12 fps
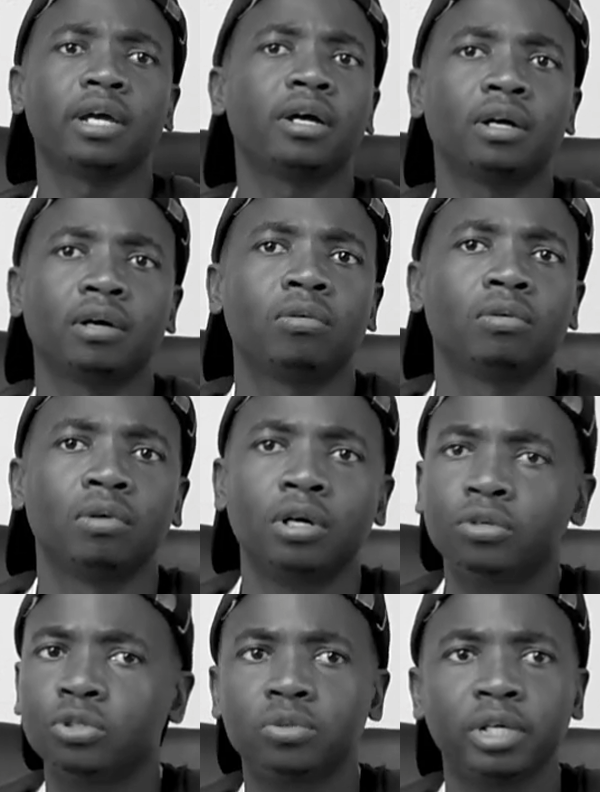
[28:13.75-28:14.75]
Yeah,
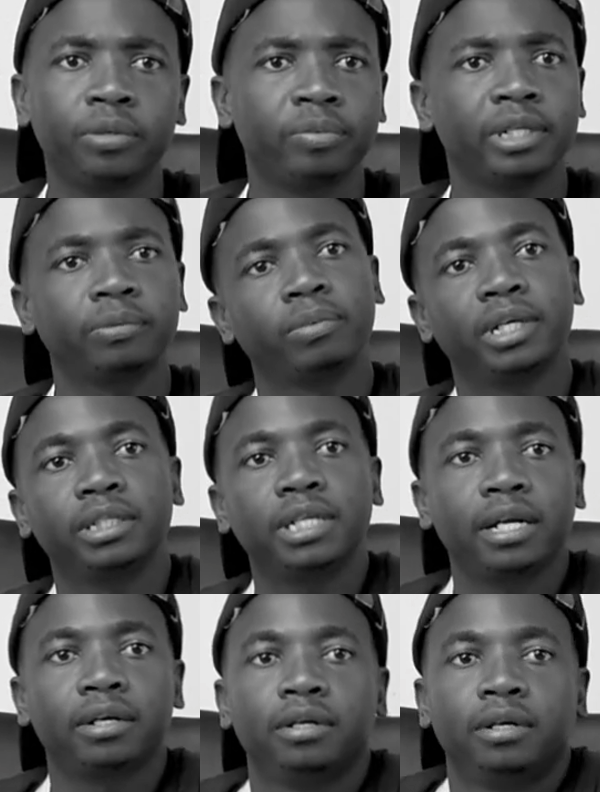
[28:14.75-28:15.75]
one or two and we're
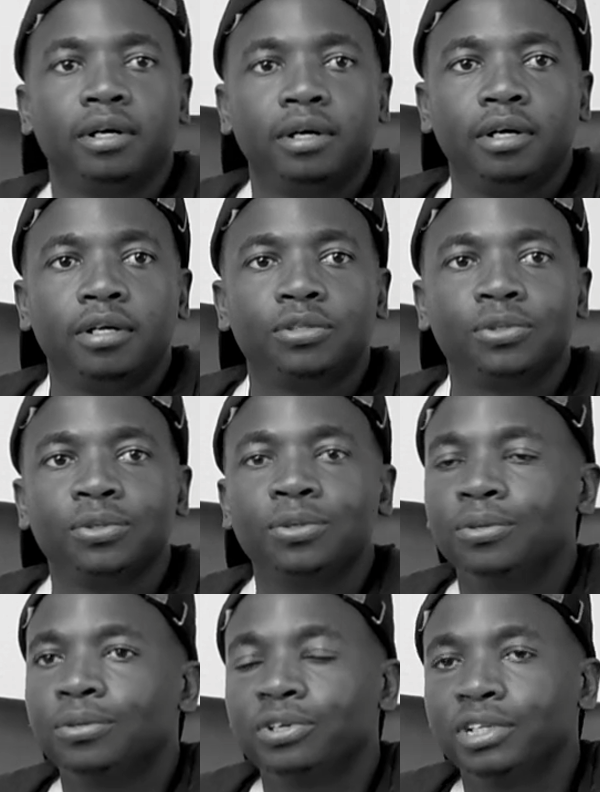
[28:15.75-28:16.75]
done.
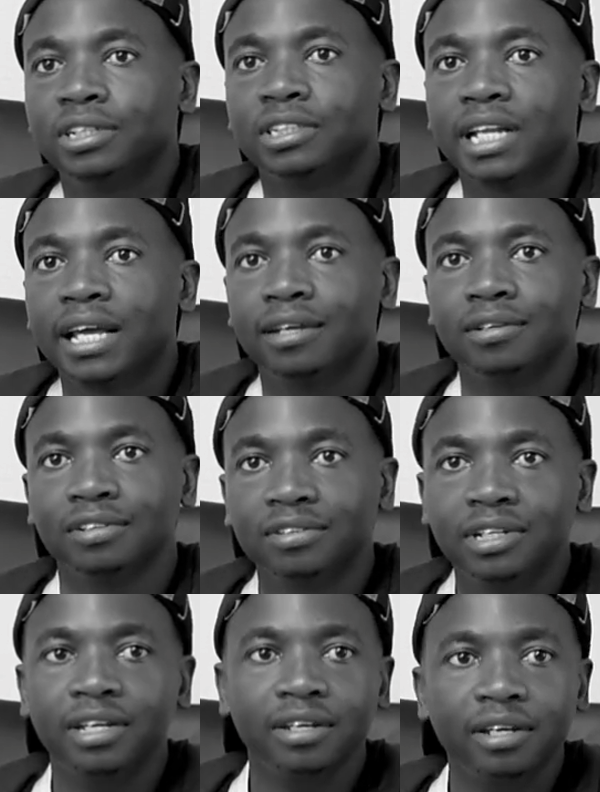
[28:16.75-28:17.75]
So it's like,
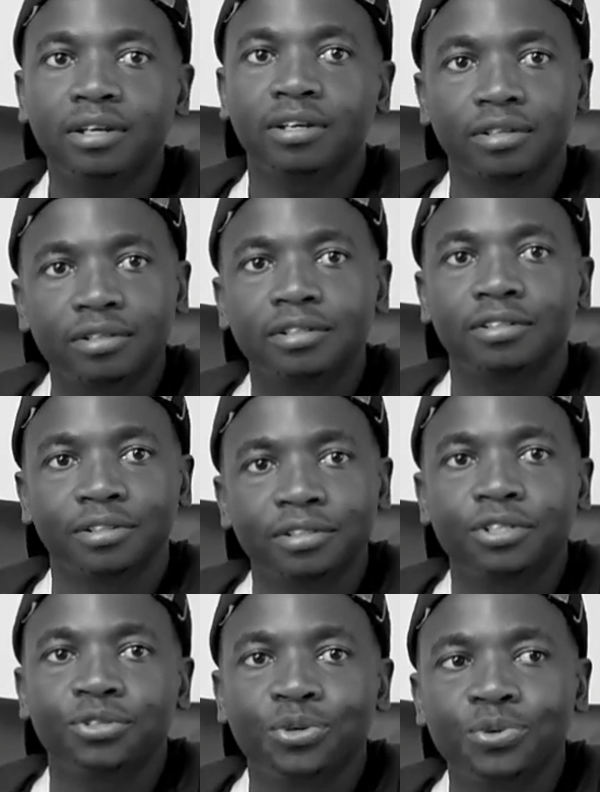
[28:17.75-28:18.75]
okay,
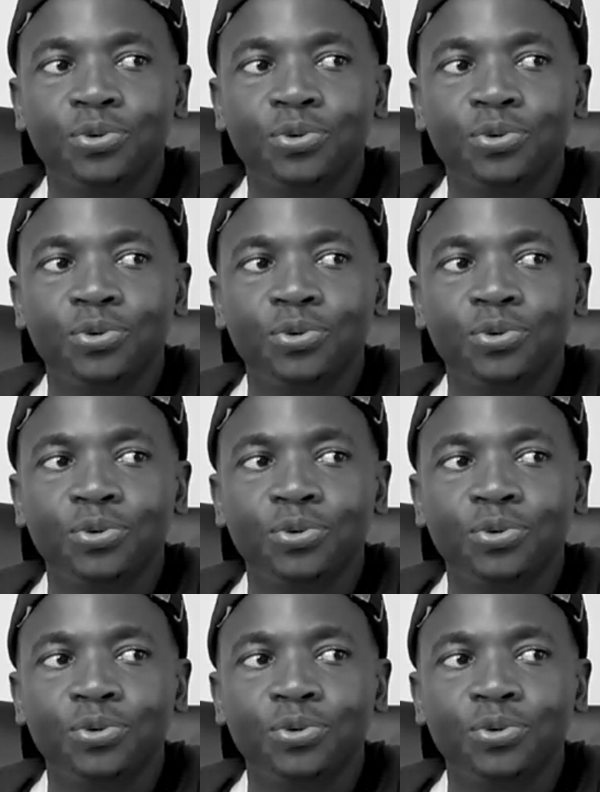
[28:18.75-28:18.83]
that's so